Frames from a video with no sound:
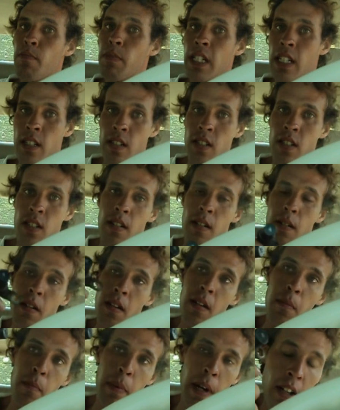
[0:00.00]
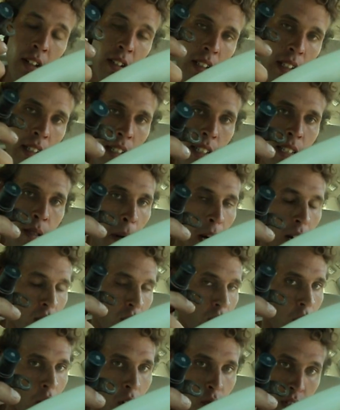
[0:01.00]
because apparently these
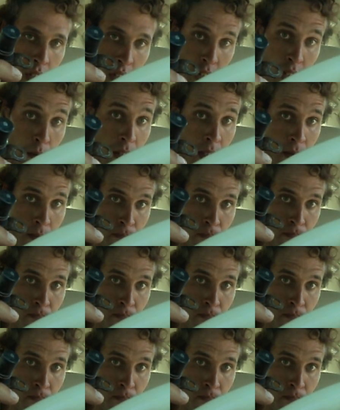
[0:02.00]
parts are not returnable.